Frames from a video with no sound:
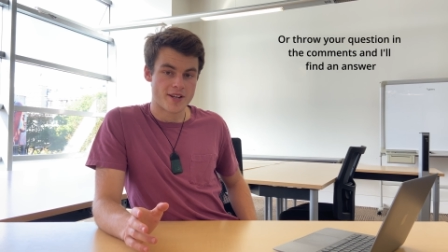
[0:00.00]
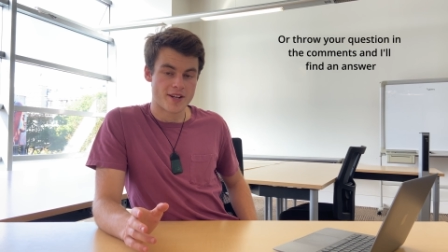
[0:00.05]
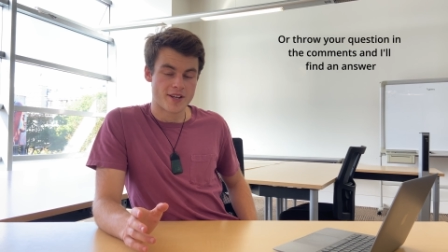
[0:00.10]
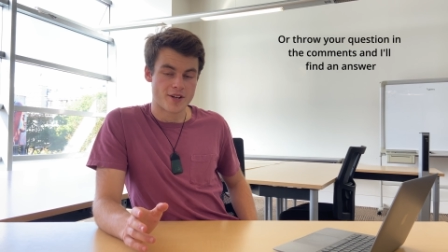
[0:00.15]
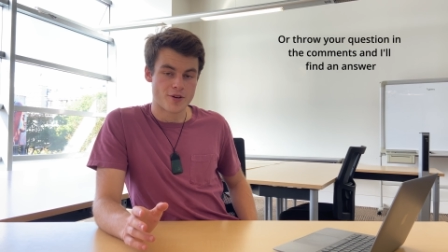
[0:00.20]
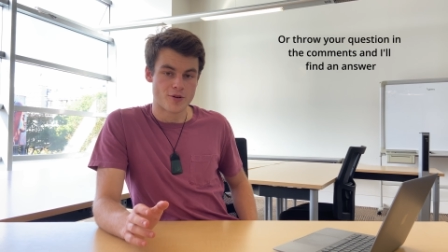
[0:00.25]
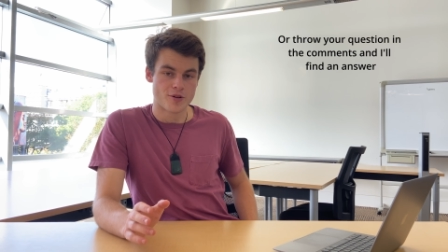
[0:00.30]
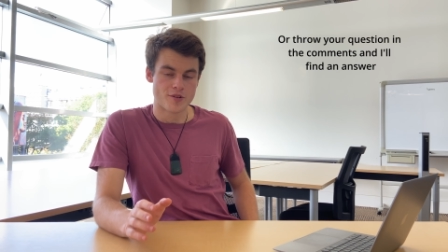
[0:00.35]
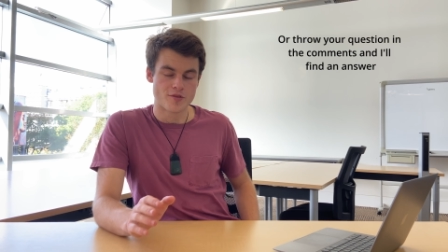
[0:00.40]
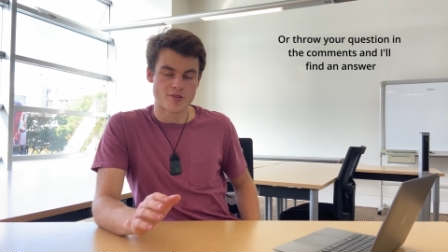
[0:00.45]
getting
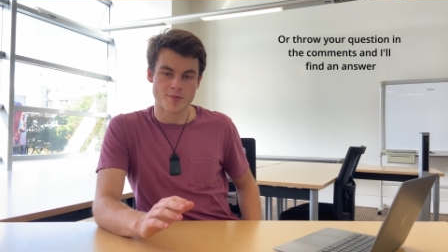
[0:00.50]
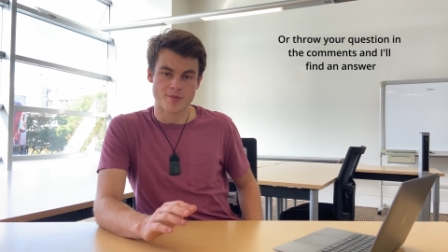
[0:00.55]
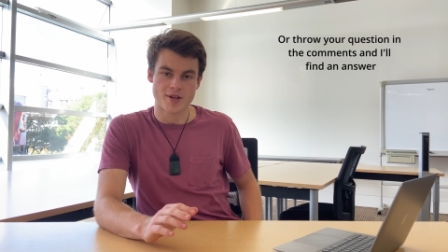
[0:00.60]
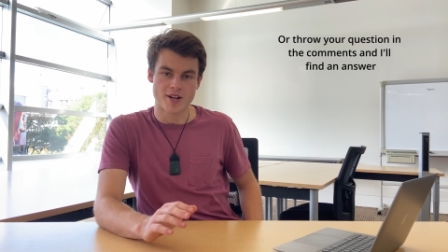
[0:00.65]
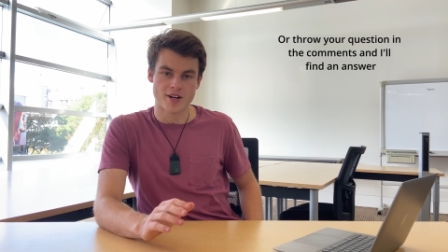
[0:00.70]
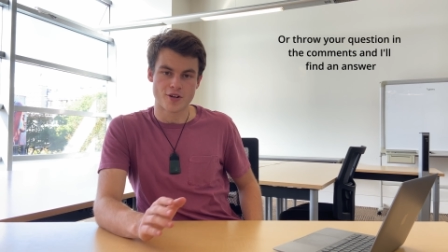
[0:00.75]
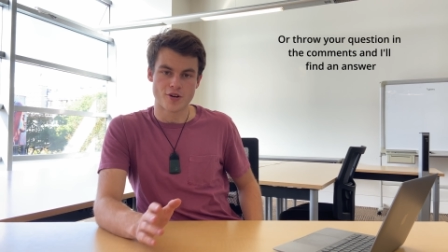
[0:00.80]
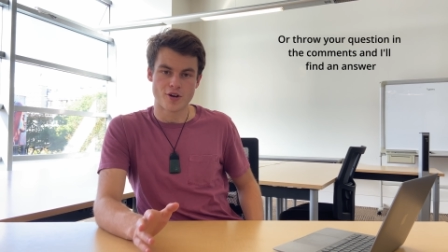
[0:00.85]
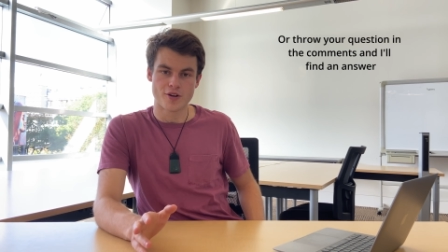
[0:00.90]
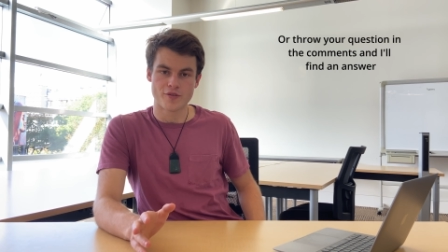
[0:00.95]
hold of some
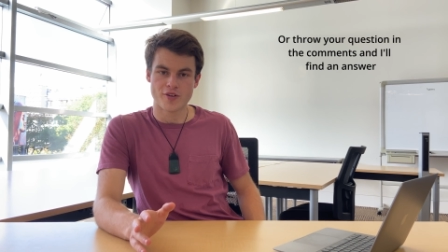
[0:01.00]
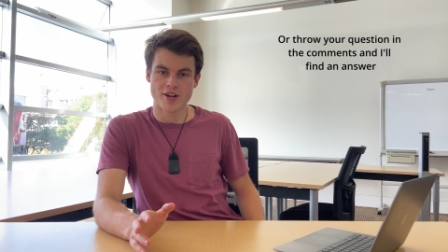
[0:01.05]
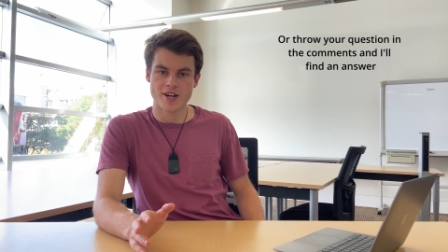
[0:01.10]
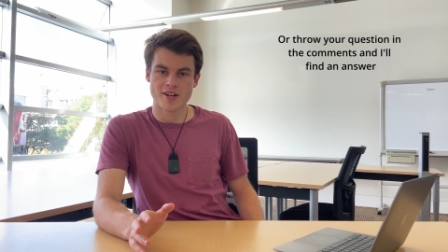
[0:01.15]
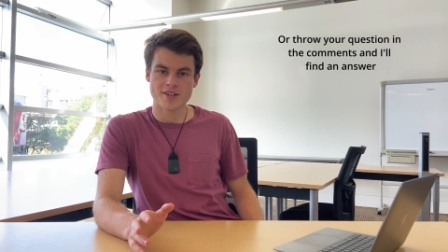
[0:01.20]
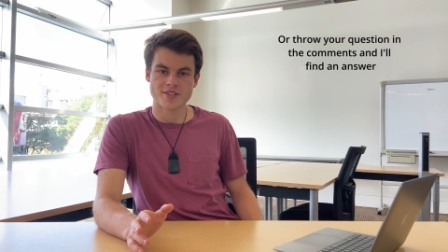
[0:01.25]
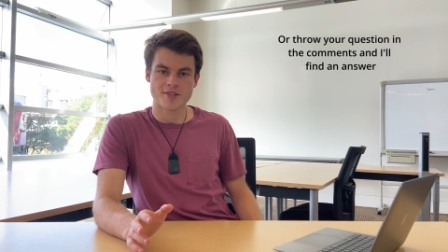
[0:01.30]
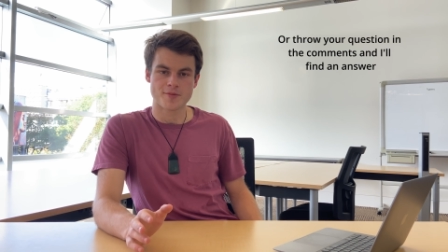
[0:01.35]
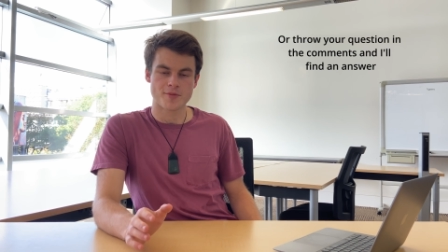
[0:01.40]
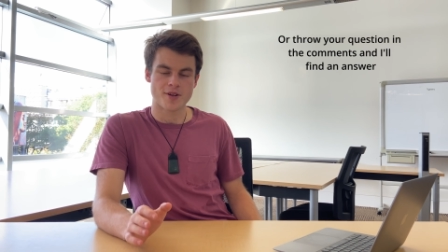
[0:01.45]
kind of God
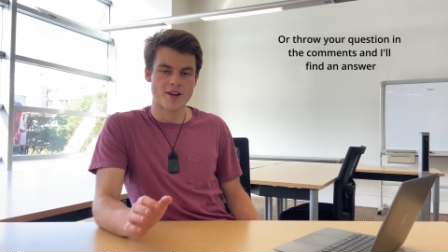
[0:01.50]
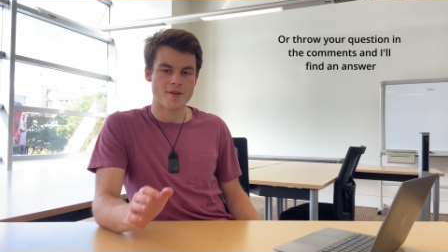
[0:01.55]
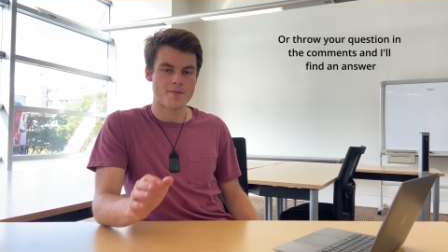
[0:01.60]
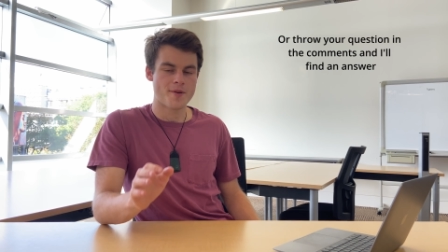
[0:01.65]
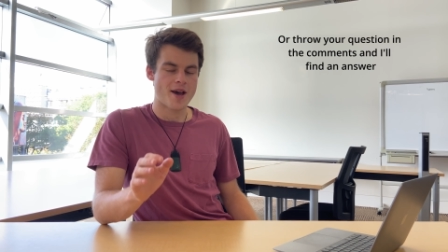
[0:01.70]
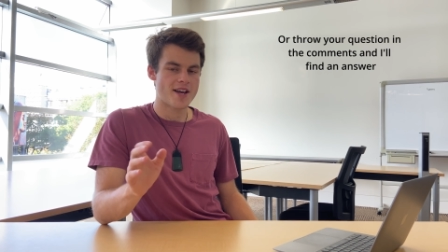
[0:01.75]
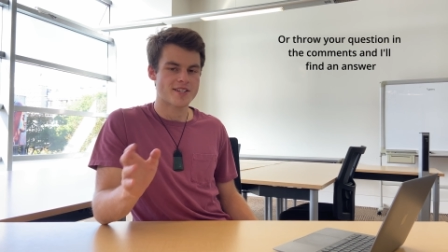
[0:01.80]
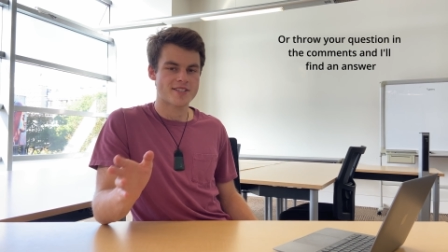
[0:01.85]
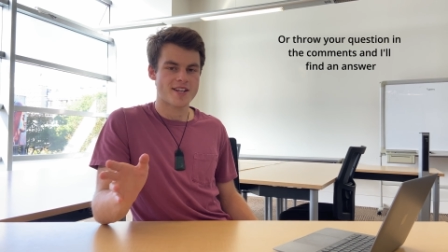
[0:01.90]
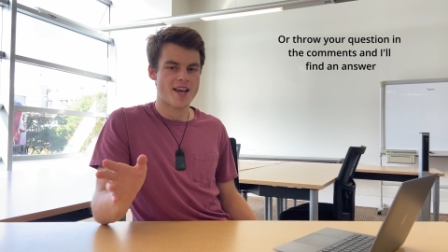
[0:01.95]
files, some kind of
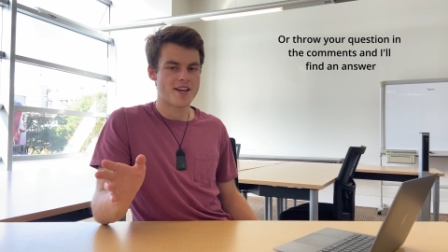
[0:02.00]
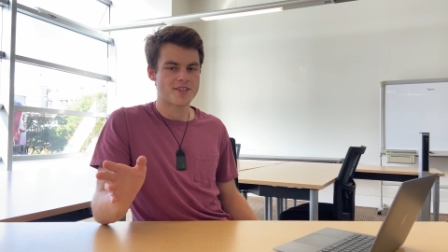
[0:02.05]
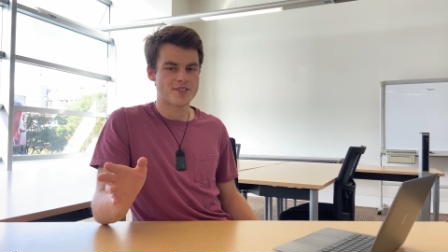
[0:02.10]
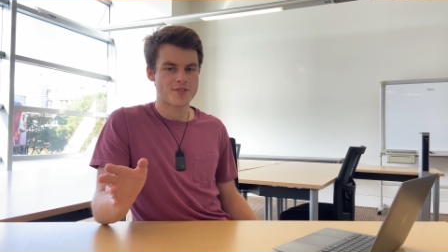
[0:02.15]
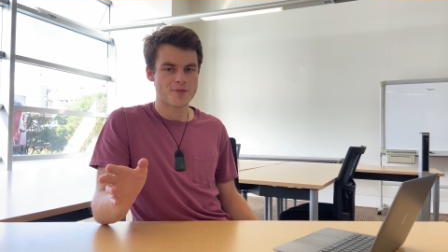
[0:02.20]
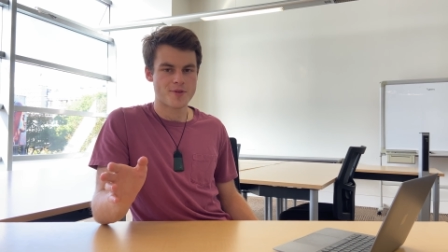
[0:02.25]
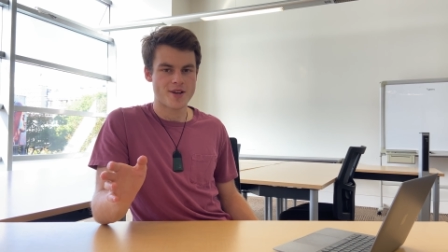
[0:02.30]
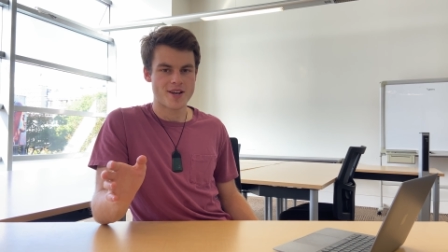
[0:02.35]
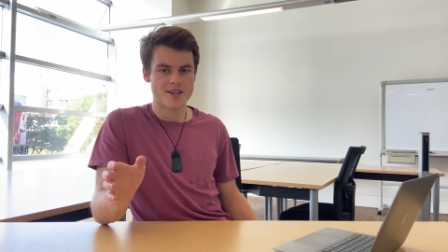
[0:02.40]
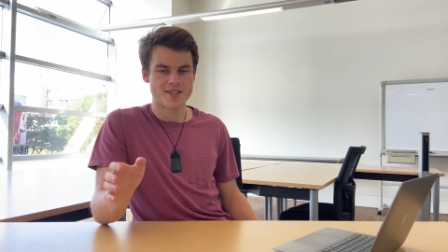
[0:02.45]
past
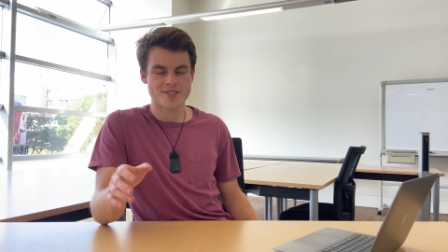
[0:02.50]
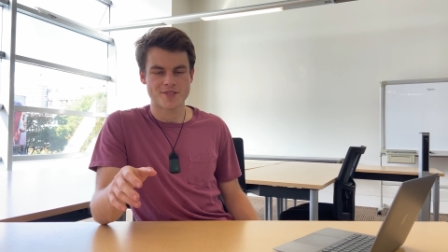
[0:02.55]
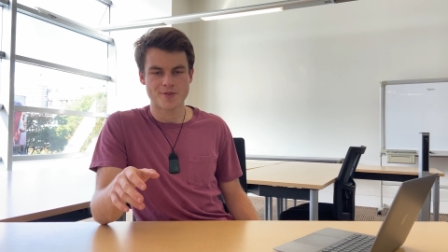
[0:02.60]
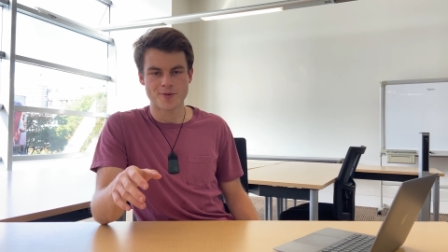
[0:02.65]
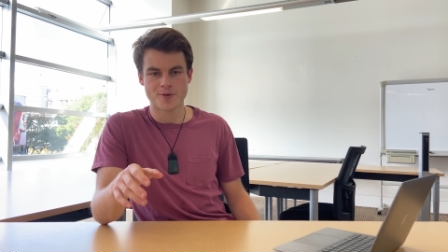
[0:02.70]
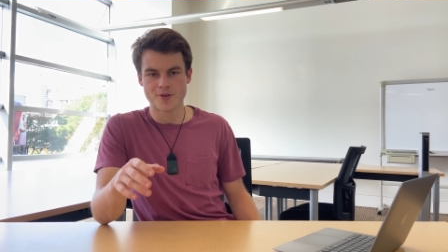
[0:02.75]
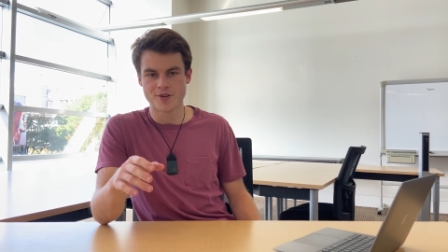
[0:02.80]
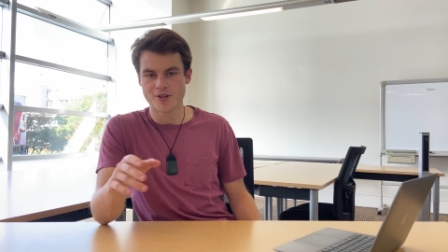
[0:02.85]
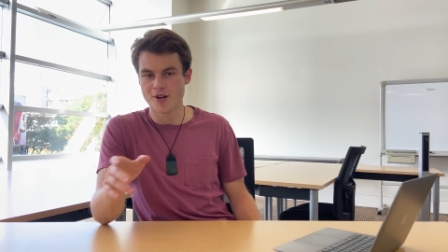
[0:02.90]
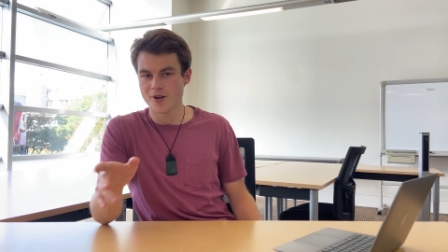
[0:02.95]
answer banks
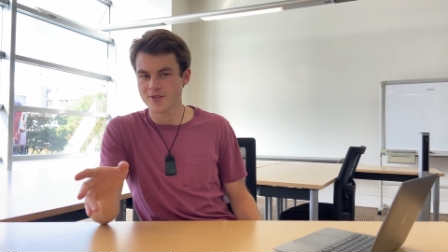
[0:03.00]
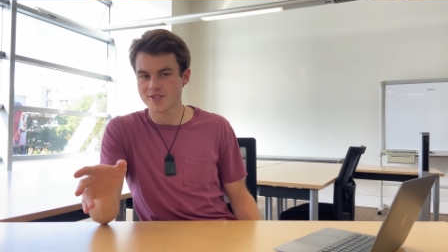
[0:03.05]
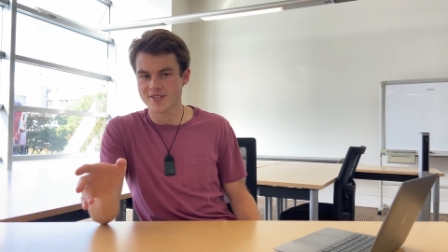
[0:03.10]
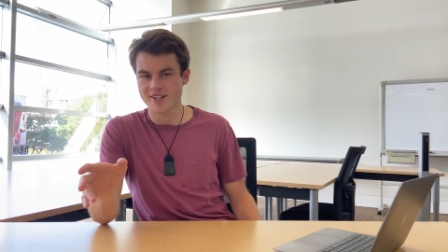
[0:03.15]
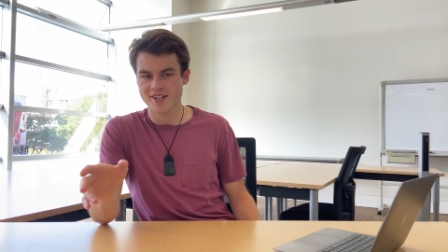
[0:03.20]
or notes.